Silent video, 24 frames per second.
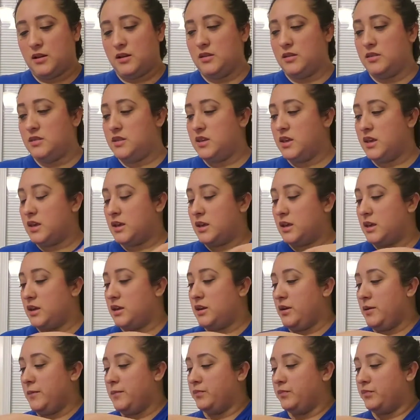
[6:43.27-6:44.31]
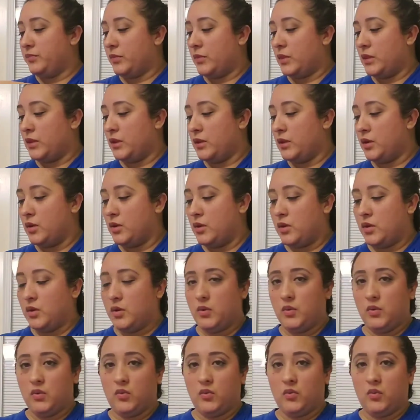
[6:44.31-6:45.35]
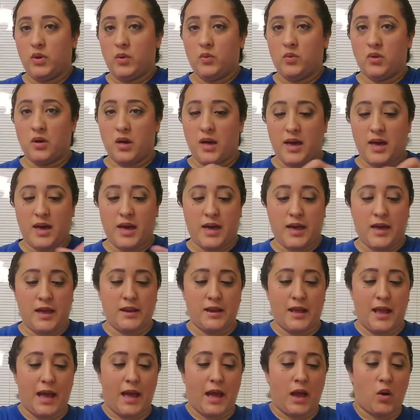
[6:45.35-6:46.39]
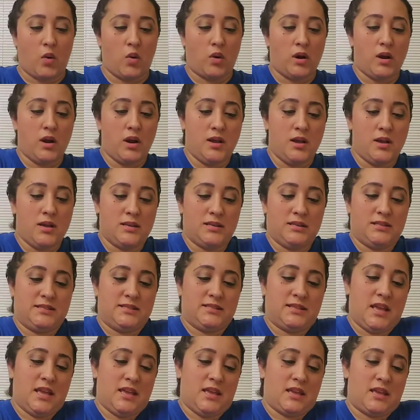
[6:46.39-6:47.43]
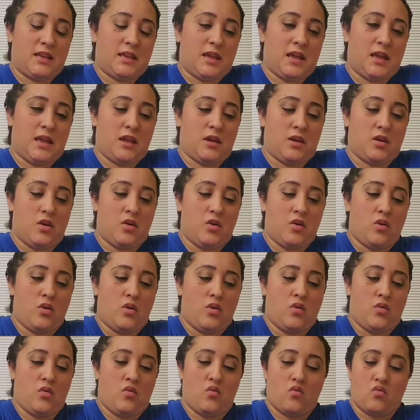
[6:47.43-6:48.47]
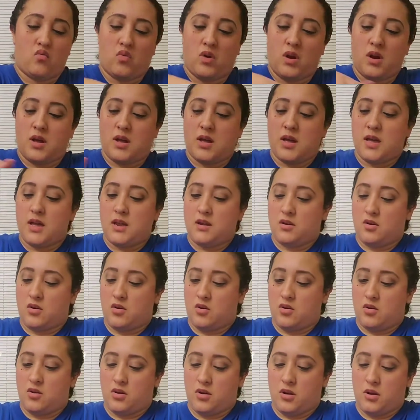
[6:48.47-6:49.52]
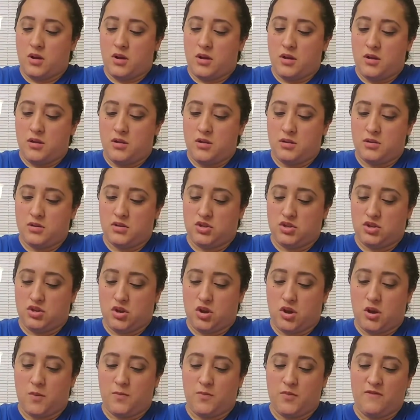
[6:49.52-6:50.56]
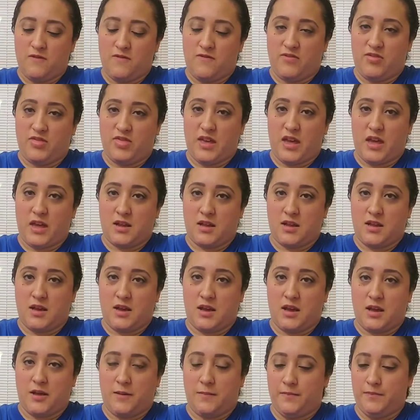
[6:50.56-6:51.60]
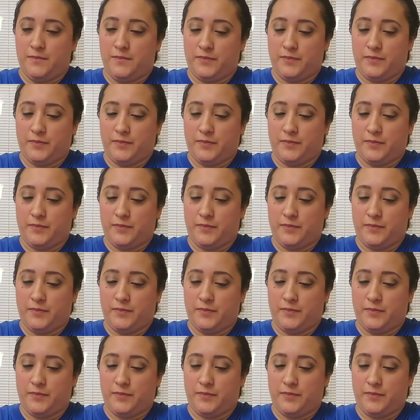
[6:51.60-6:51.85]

And then we will add our second cake right on top of that guy.